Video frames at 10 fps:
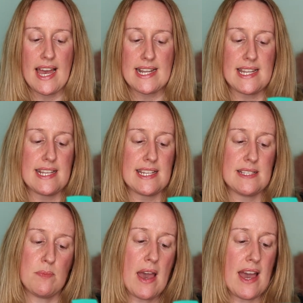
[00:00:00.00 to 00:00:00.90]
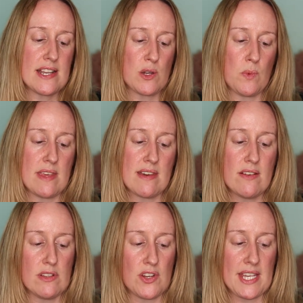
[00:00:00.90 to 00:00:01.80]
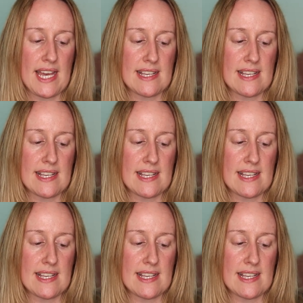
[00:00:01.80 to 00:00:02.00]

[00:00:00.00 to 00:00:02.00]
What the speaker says: and it is paired with hyaluronic